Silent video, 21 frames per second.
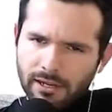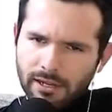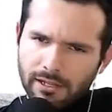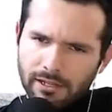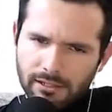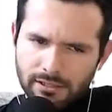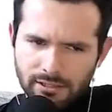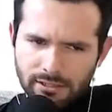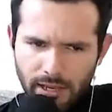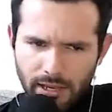
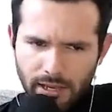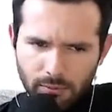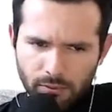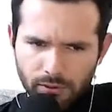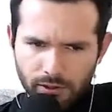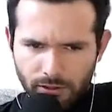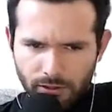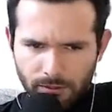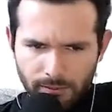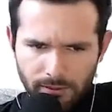
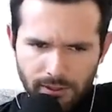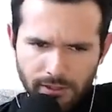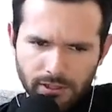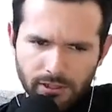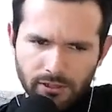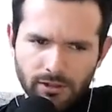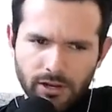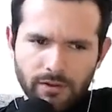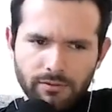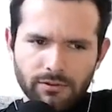Skateboarding community,
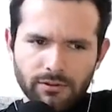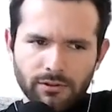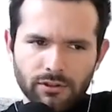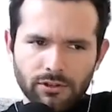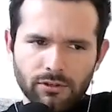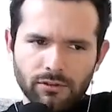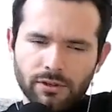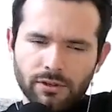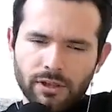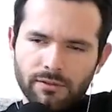
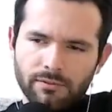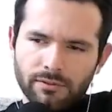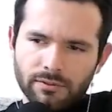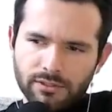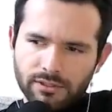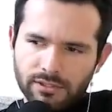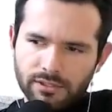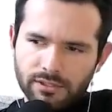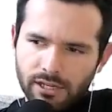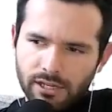you'll never
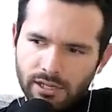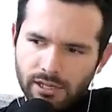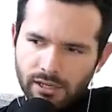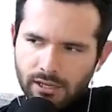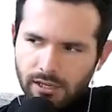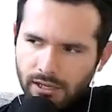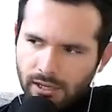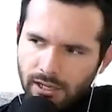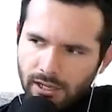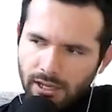see.
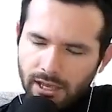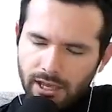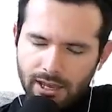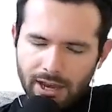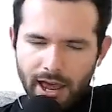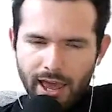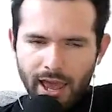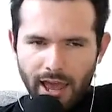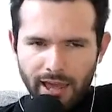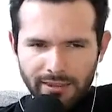
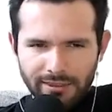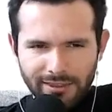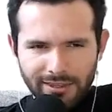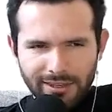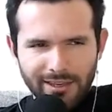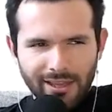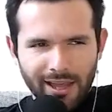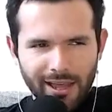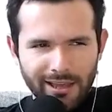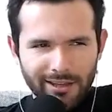And I
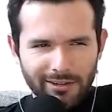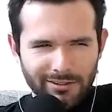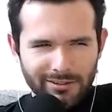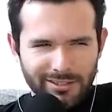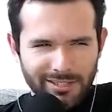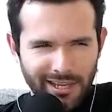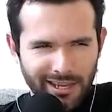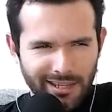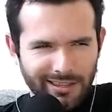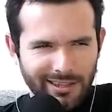think I
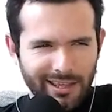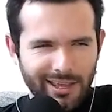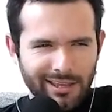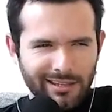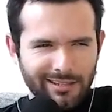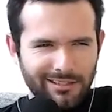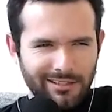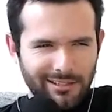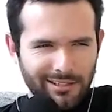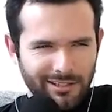entertain the
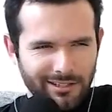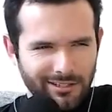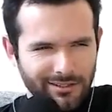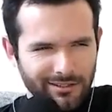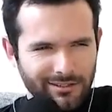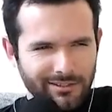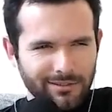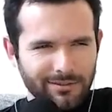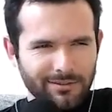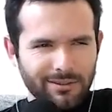idea
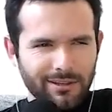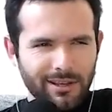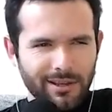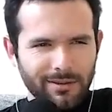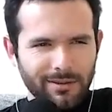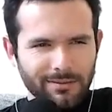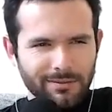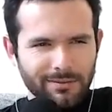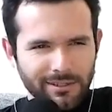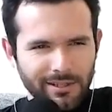
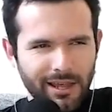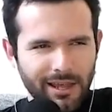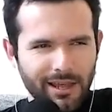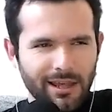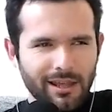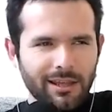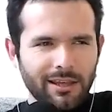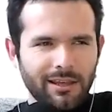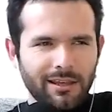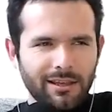sometimes, and not.